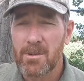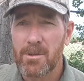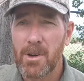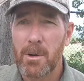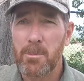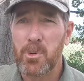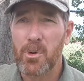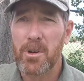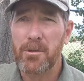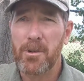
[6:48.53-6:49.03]

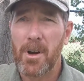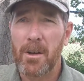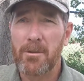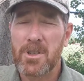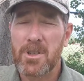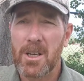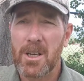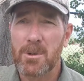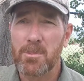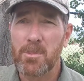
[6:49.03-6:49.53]

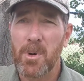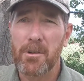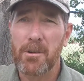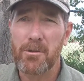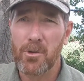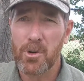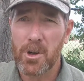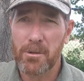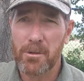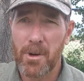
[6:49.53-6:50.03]
5.56 by
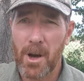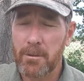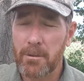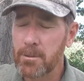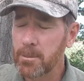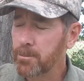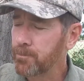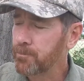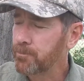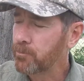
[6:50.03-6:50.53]
45.
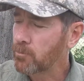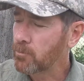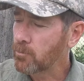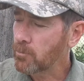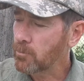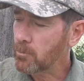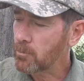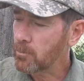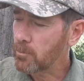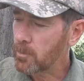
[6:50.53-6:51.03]

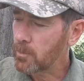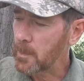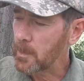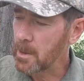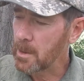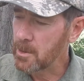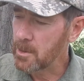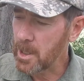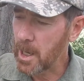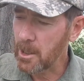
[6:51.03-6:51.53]

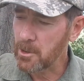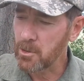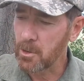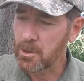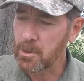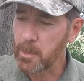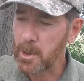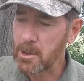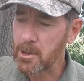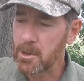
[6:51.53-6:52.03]
Here's the actual
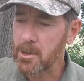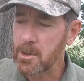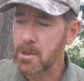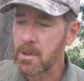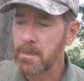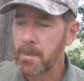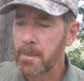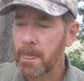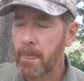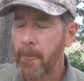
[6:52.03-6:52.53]
dimensions.
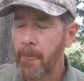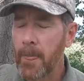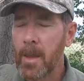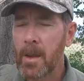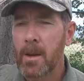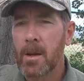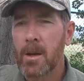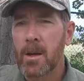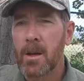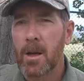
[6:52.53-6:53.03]

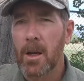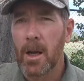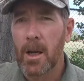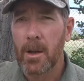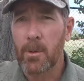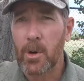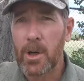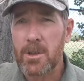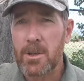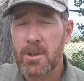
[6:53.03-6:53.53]

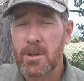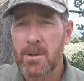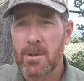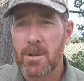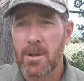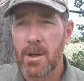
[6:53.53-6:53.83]
Anyways,